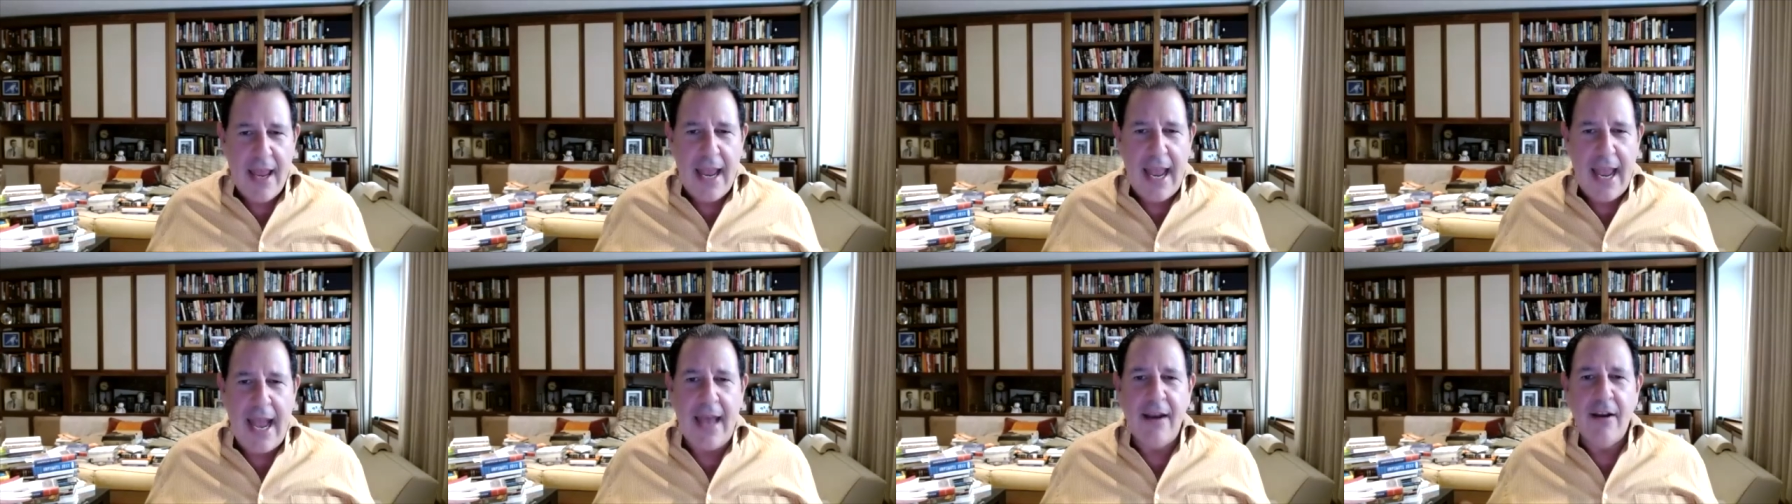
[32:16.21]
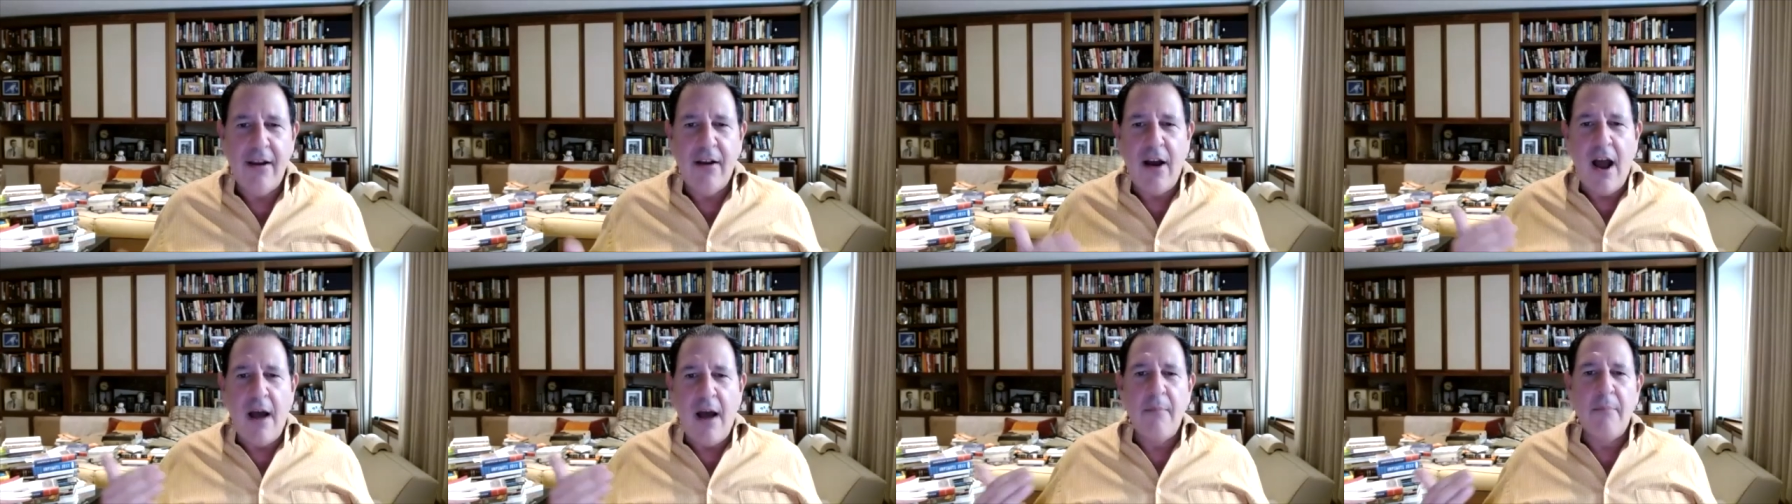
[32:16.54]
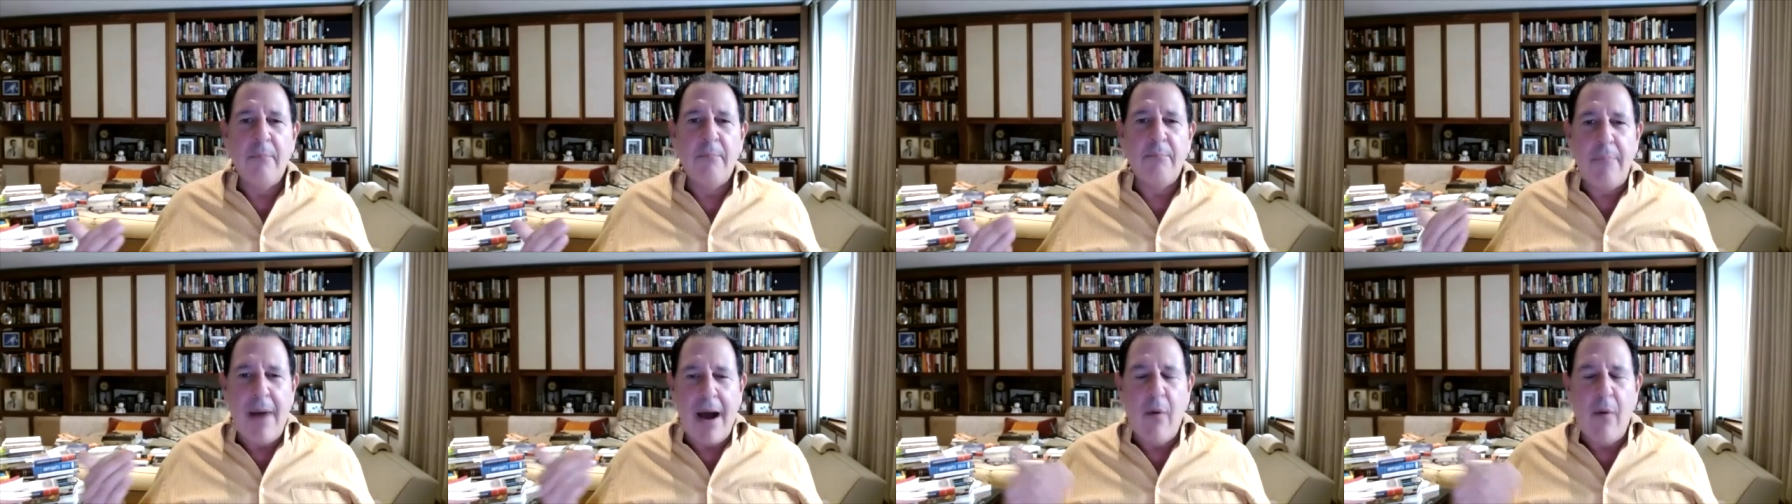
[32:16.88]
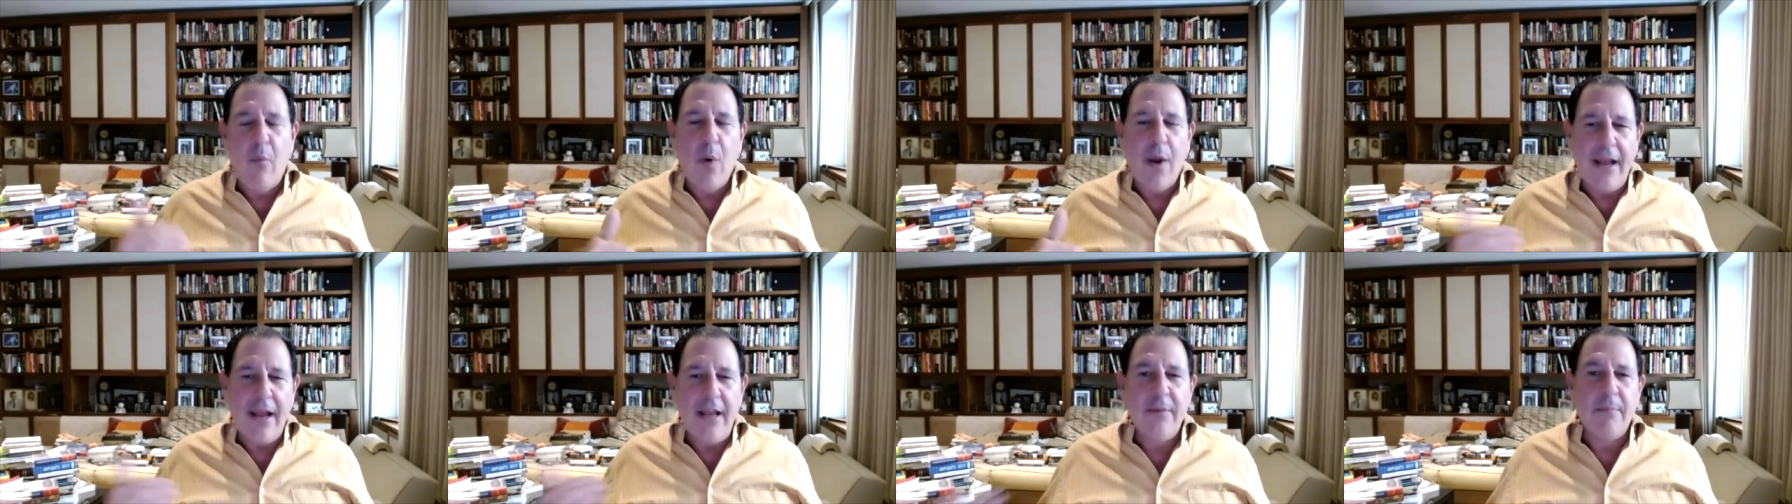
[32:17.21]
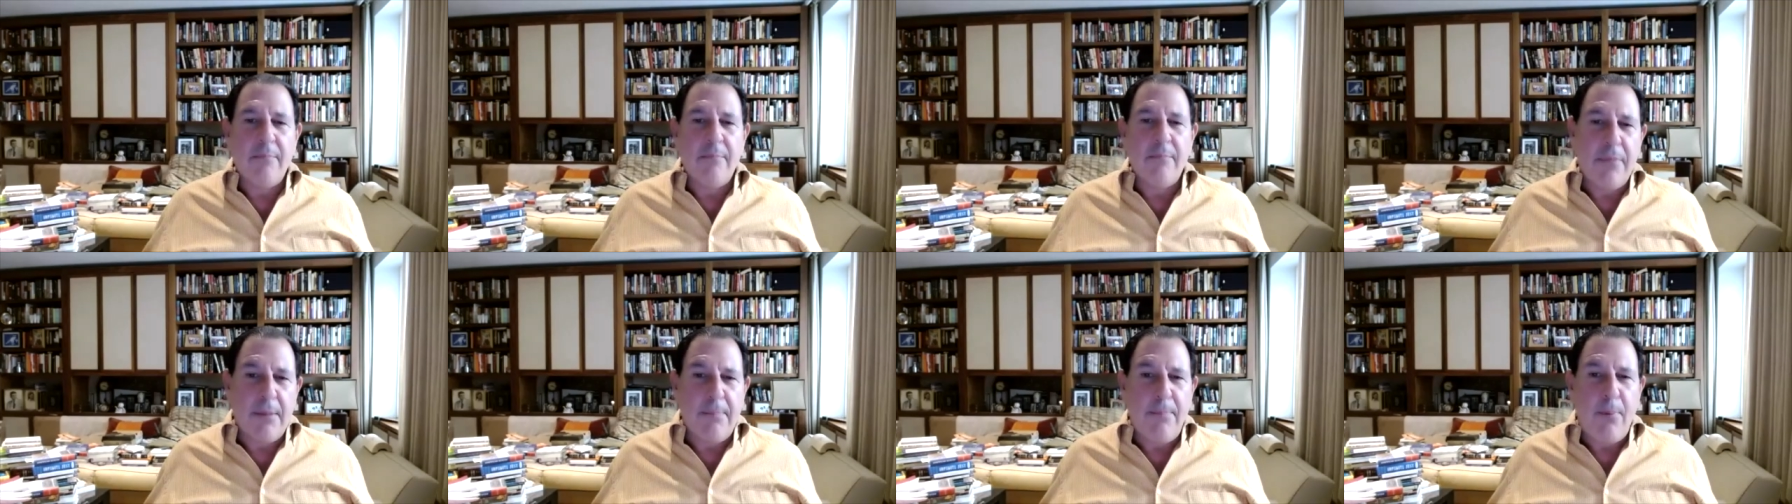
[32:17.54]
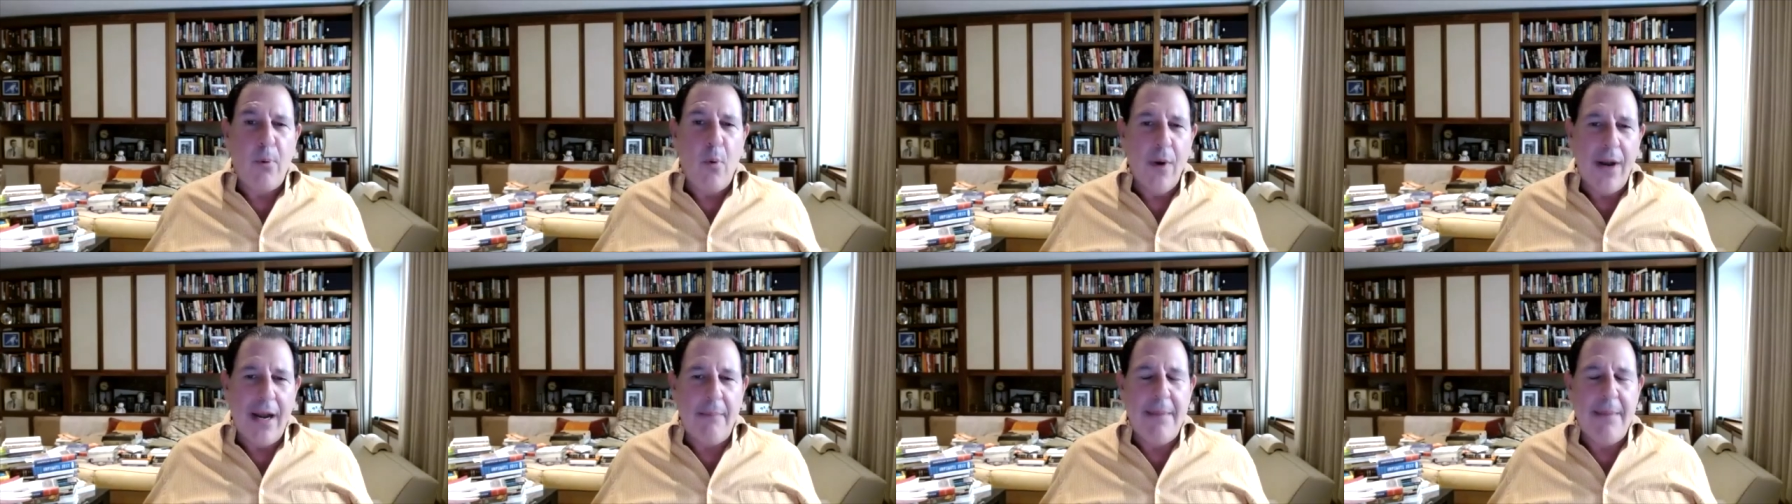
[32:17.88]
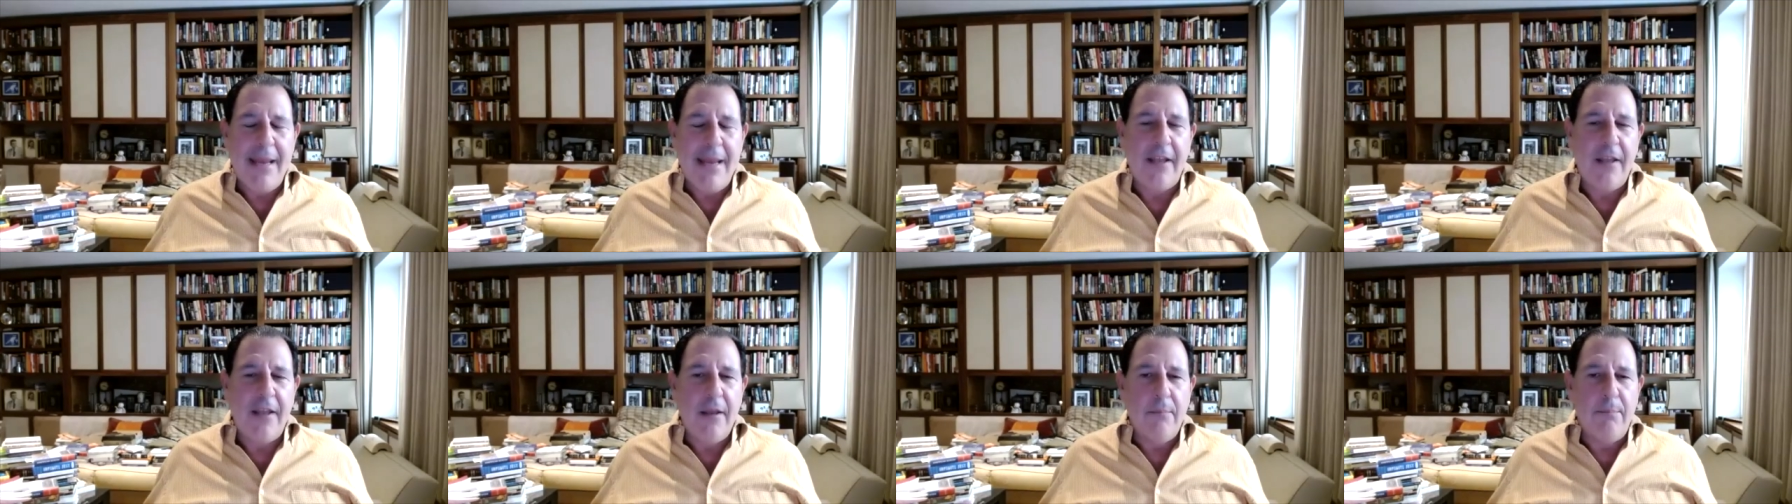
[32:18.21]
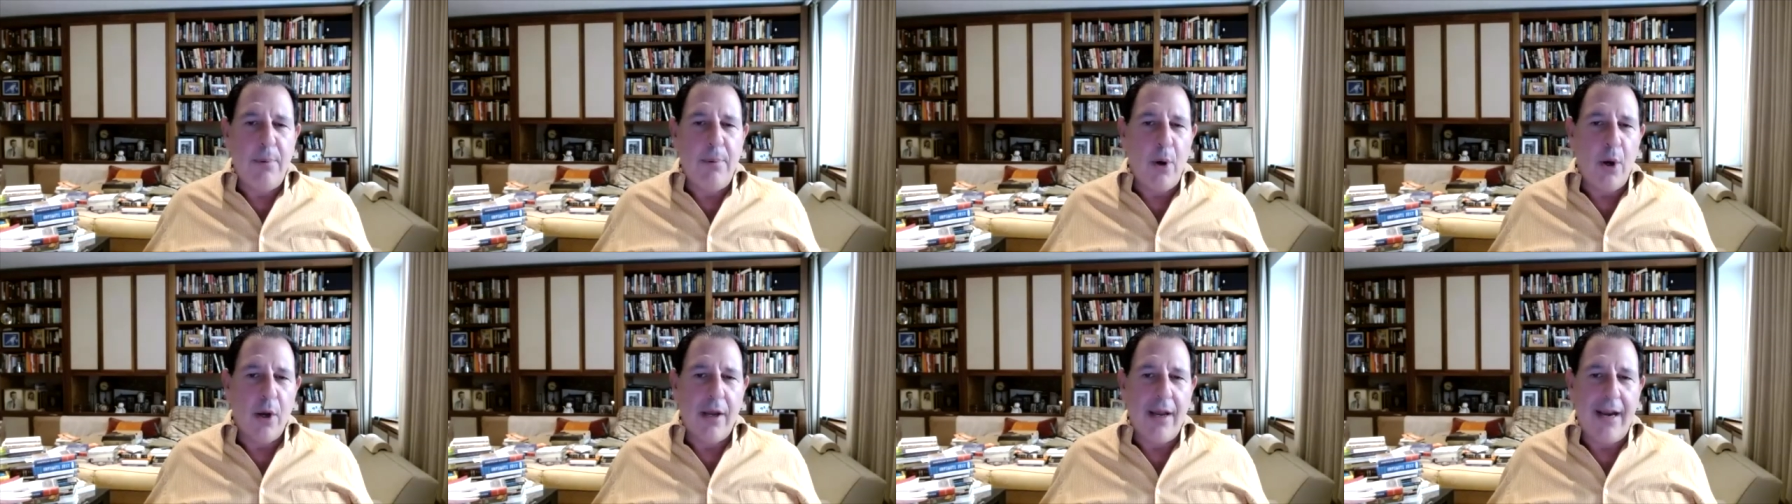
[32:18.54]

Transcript: And what I, the point I make in the book,